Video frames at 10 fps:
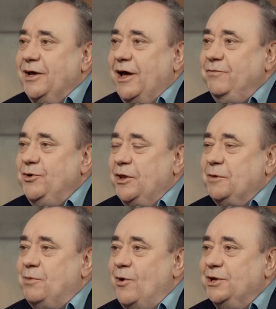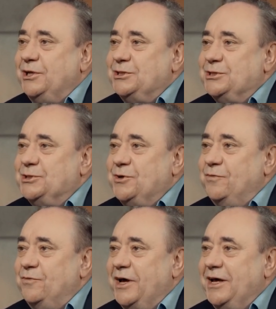a few other politicians
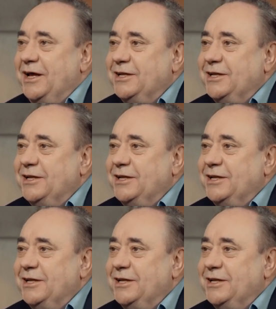who've